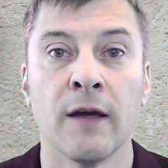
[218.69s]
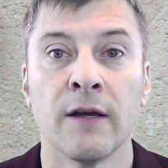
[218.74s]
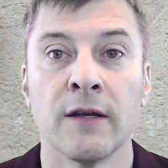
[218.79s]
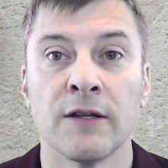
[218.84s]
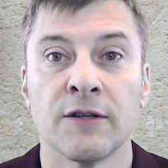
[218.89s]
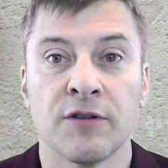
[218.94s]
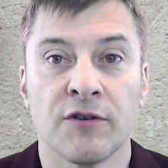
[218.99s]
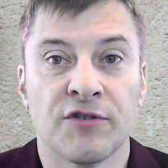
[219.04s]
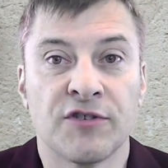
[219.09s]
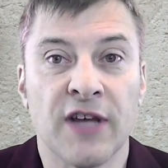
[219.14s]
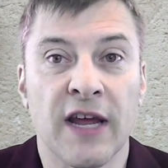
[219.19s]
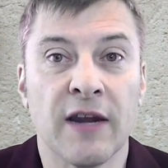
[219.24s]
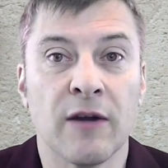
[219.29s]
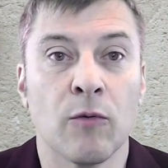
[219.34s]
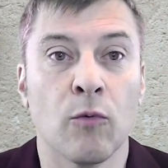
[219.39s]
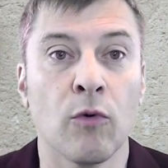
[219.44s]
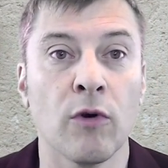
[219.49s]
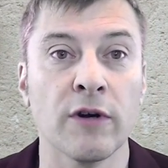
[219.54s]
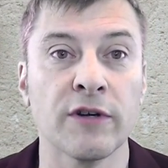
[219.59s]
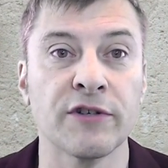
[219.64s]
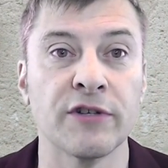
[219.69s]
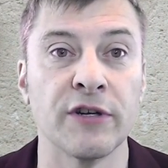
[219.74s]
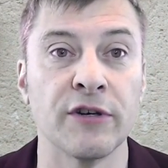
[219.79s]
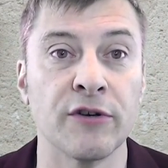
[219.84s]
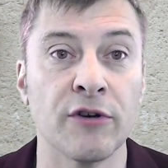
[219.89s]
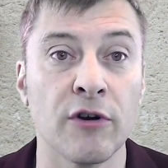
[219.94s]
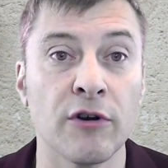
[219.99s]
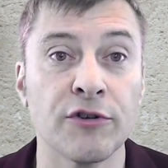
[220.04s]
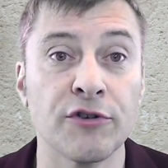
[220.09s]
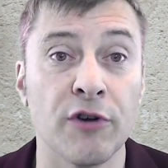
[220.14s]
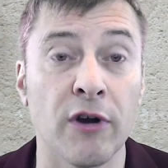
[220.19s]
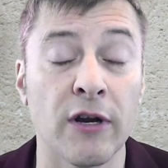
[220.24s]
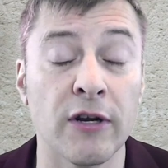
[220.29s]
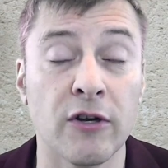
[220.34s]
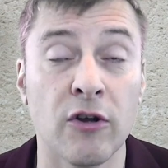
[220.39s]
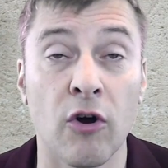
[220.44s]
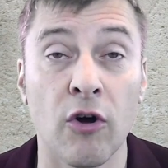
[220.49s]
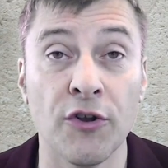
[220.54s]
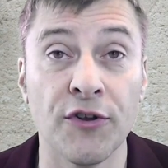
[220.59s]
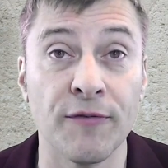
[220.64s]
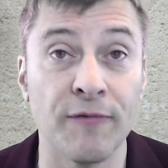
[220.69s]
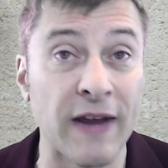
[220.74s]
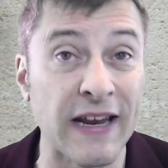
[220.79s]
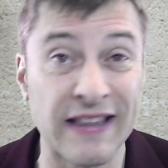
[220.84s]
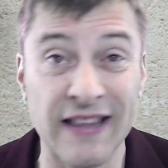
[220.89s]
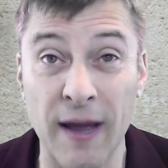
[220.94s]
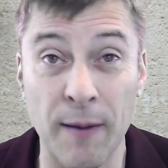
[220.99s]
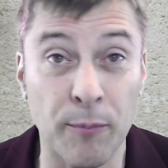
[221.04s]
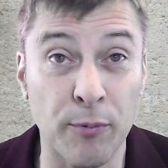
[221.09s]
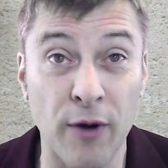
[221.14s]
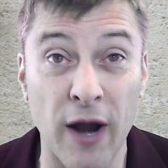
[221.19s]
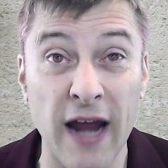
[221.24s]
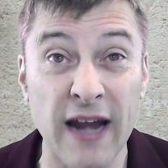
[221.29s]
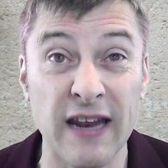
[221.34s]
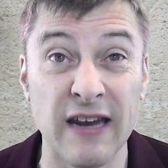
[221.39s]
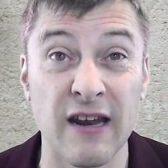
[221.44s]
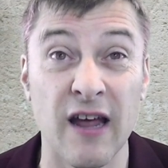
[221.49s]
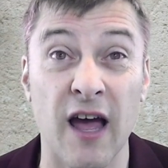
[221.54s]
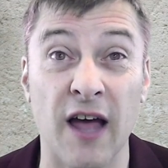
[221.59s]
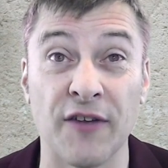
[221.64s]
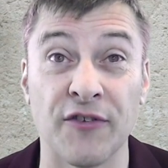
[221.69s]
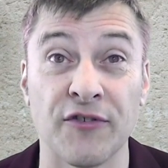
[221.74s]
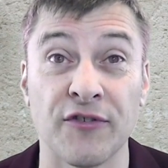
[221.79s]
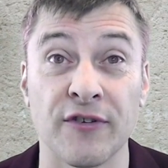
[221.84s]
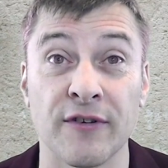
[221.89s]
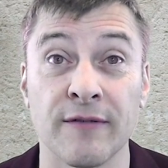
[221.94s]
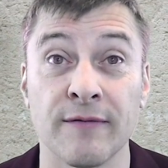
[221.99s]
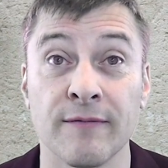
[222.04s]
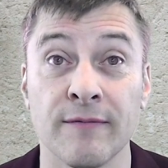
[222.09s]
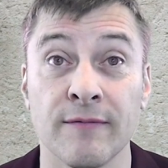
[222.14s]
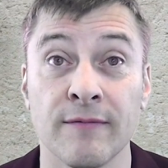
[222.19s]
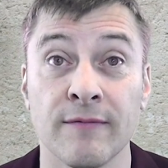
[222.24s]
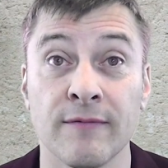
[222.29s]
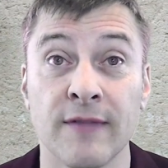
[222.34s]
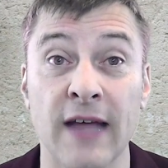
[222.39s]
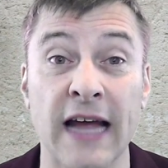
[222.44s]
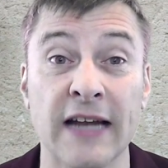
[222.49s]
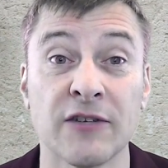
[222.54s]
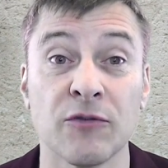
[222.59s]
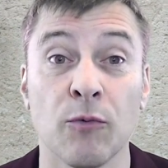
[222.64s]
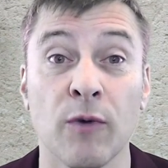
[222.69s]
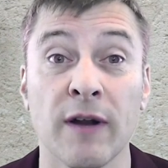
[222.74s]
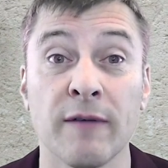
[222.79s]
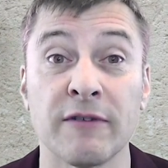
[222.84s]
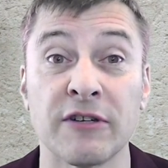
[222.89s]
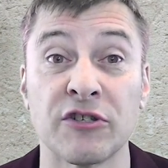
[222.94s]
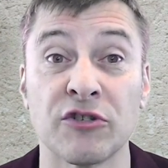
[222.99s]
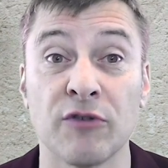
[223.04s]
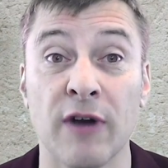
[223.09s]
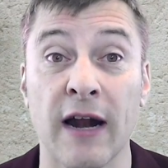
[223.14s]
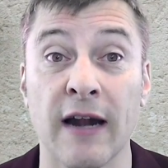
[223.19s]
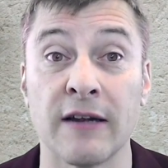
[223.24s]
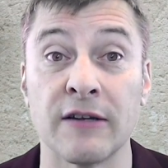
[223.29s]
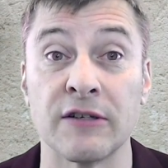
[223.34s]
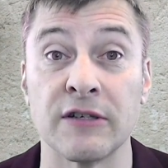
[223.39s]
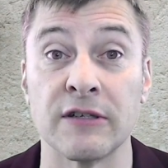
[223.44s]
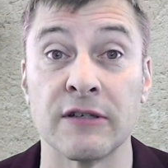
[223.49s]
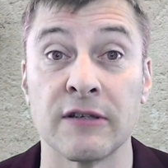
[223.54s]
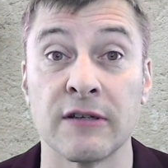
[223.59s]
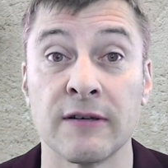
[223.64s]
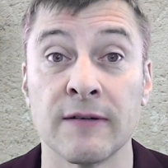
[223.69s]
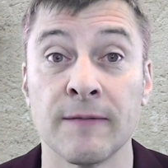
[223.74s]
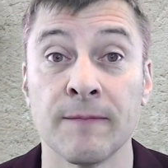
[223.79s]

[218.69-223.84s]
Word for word: So Satan works to nurture and cultivate that pride in us. That's one of his strategies.